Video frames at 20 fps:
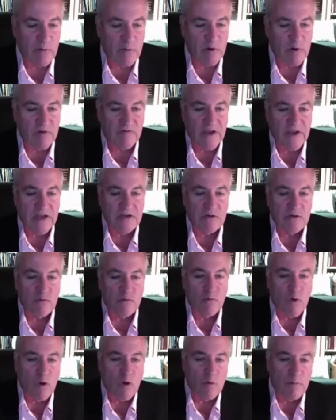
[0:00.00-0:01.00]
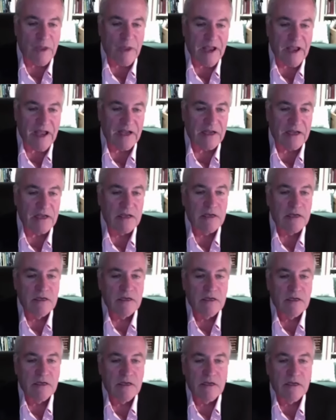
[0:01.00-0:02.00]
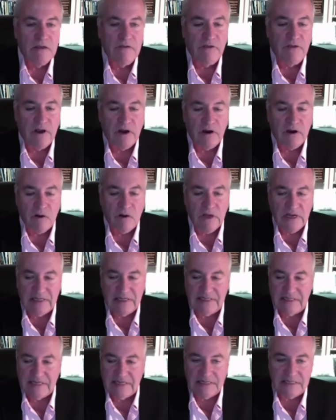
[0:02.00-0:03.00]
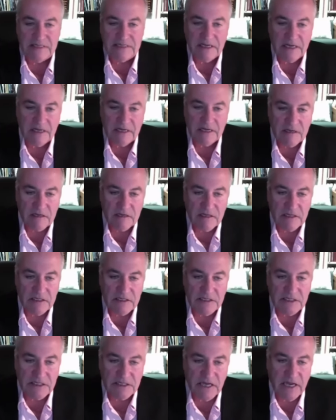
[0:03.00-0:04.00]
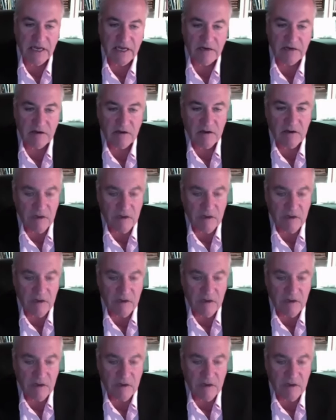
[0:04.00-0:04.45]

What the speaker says: would have had to roll back their existing state